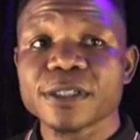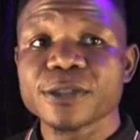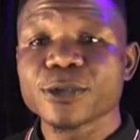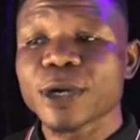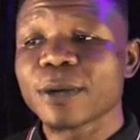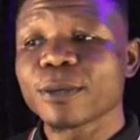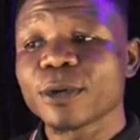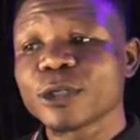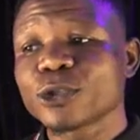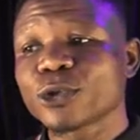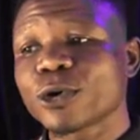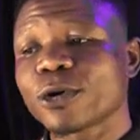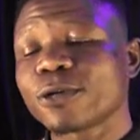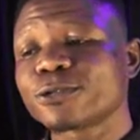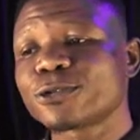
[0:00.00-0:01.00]
So I'm going to
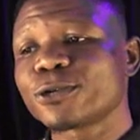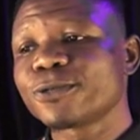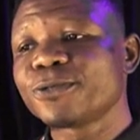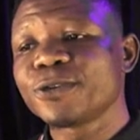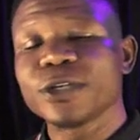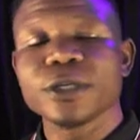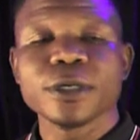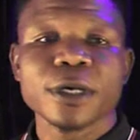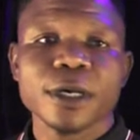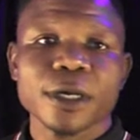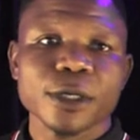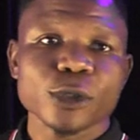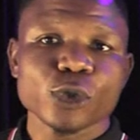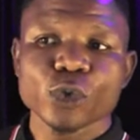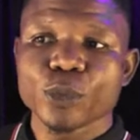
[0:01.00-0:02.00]
Ctrl V
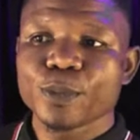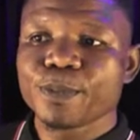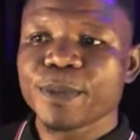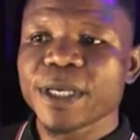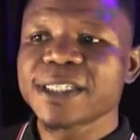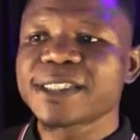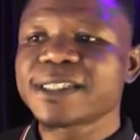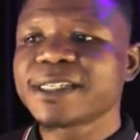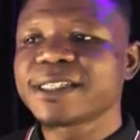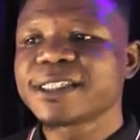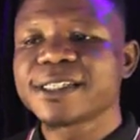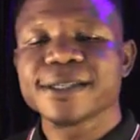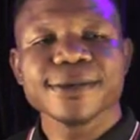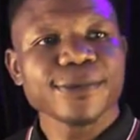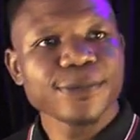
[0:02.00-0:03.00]
to paste
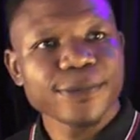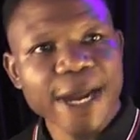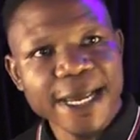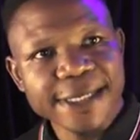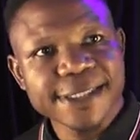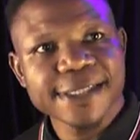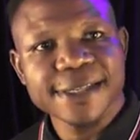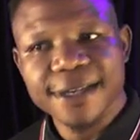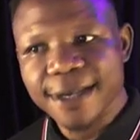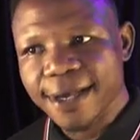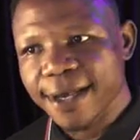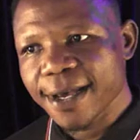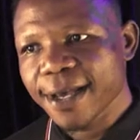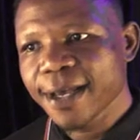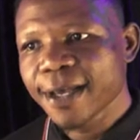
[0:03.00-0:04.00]
it right
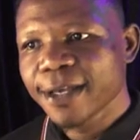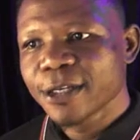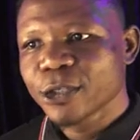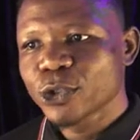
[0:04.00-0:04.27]
here.